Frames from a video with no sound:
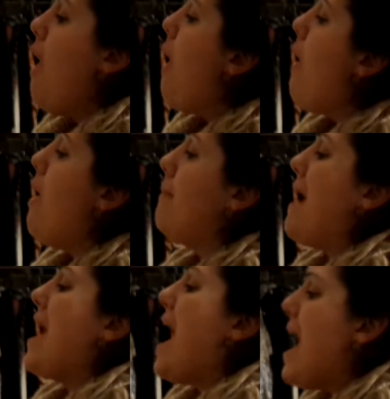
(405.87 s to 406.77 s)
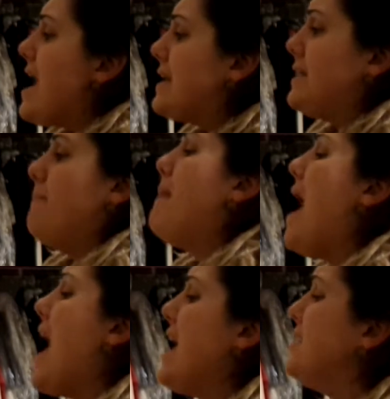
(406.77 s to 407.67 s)
"All my aches and
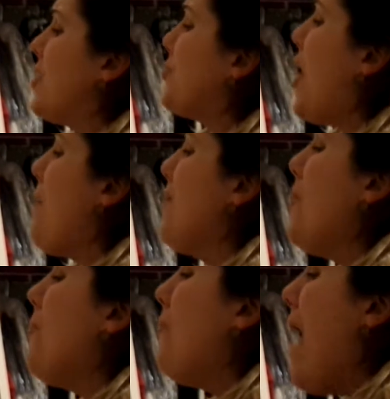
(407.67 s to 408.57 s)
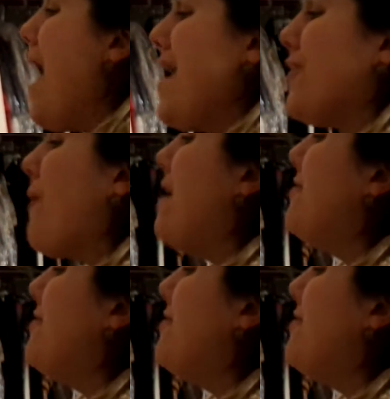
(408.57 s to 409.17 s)
pains are going away," cried